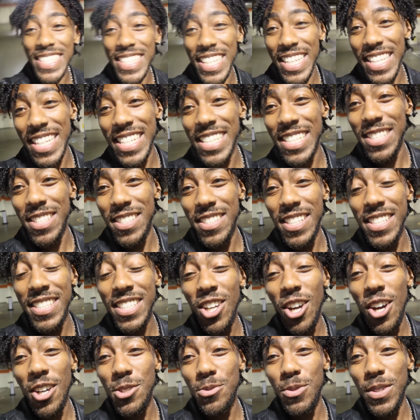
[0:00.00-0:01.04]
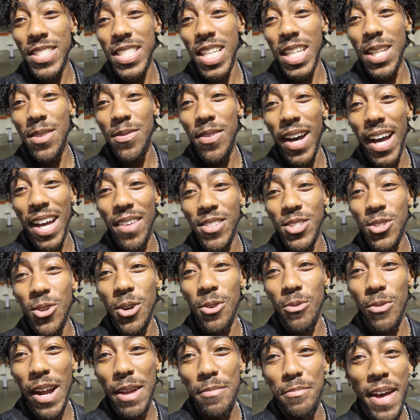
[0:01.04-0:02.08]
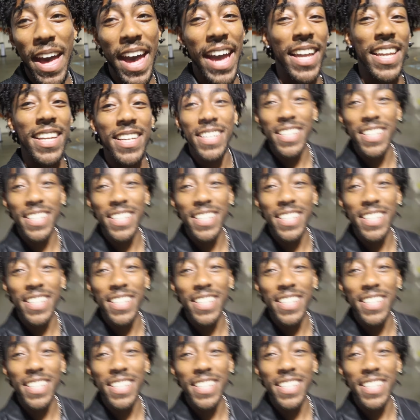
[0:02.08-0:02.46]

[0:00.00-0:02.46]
say that this costs $175, it's going right back.